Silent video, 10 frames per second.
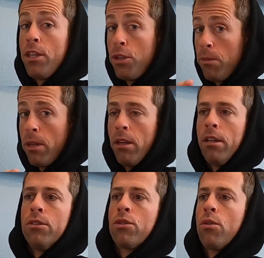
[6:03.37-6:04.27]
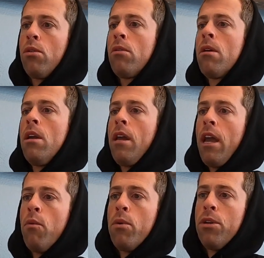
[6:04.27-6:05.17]
that you can control.
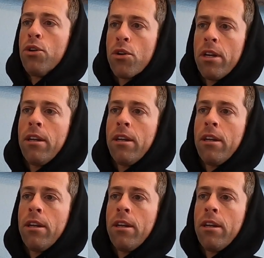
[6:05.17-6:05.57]
And when you're